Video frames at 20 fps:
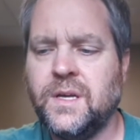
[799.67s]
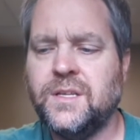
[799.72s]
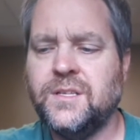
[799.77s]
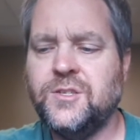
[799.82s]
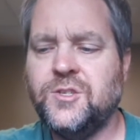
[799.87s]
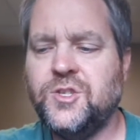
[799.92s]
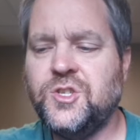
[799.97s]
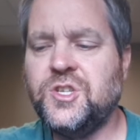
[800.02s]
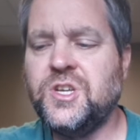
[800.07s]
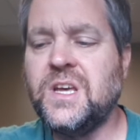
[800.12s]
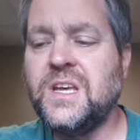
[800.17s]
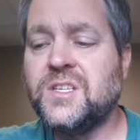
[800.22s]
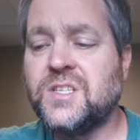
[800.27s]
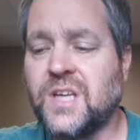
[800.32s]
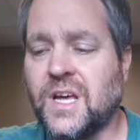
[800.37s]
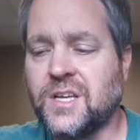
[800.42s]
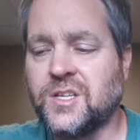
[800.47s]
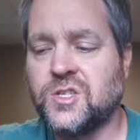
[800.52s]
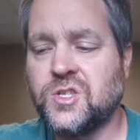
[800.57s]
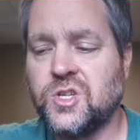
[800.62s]

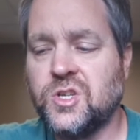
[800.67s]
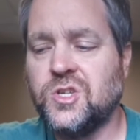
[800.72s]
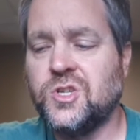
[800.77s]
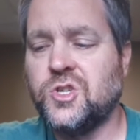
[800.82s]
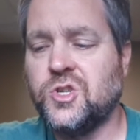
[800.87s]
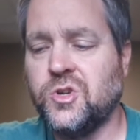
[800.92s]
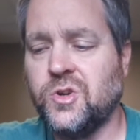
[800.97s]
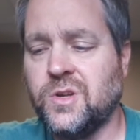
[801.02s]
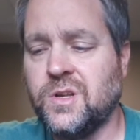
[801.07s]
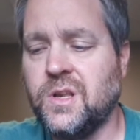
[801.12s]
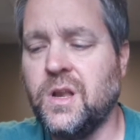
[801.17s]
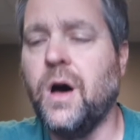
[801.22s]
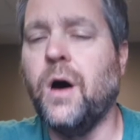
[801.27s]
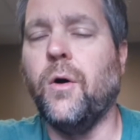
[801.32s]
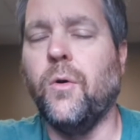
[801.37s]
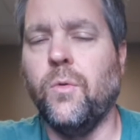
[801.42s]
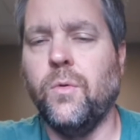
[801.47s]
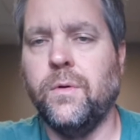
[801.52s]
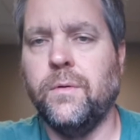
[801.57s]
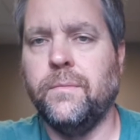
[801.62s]
Jesus should
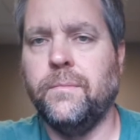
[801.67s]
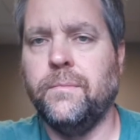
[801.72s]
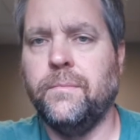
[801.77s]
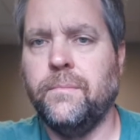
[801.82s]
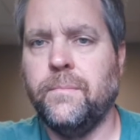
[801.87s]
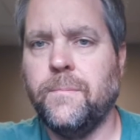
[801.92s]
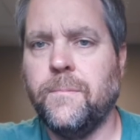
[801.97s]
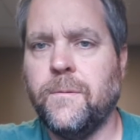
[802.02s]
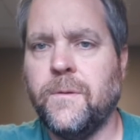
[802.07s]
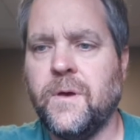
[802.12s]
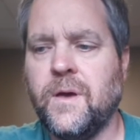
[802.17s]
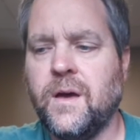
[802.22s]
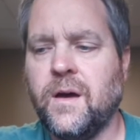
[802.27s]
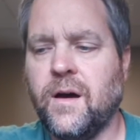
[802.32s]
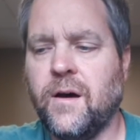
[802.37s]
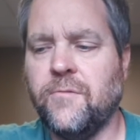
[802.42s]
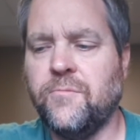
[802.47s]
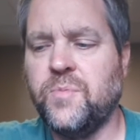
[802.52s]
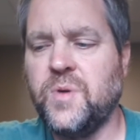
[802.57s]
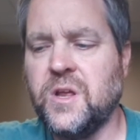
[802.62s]
know
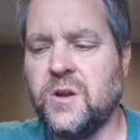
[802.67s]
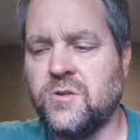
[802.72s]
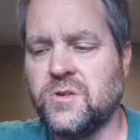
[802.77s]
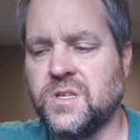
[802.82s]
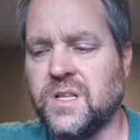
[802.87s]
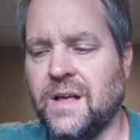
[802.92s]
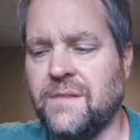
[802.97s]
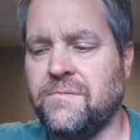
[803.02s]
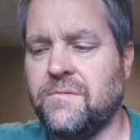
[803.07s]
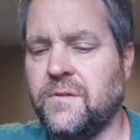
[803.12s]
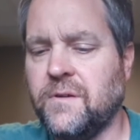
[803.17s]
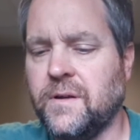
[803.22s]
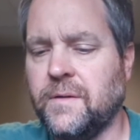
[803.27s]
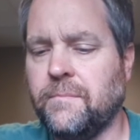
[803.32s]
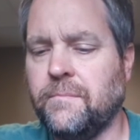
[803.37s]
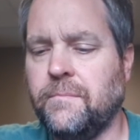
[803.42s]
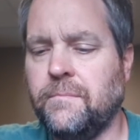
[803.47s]
of Peter's love for him.